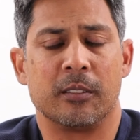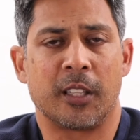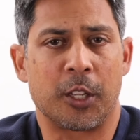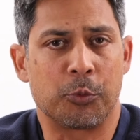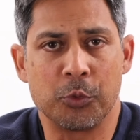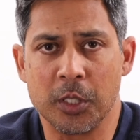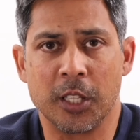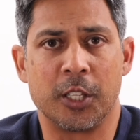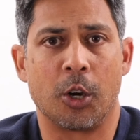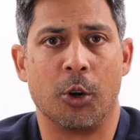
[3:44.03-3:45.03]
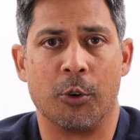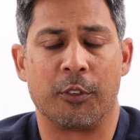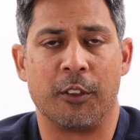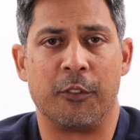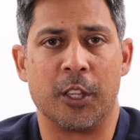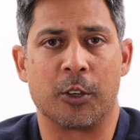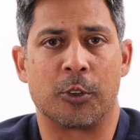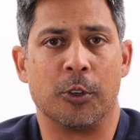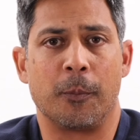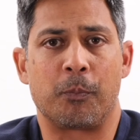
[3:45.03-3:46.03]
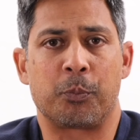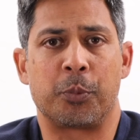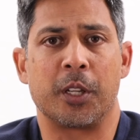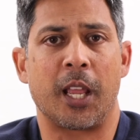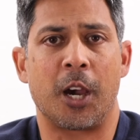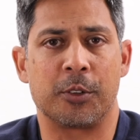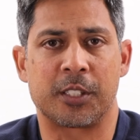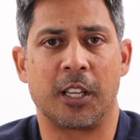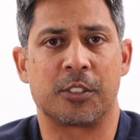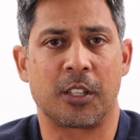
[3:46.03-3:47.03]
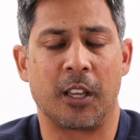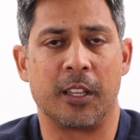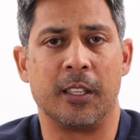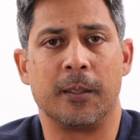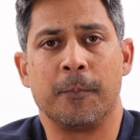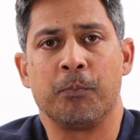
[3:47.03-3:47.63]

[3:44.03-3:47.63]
like really go over the vehicle, put our touch on it.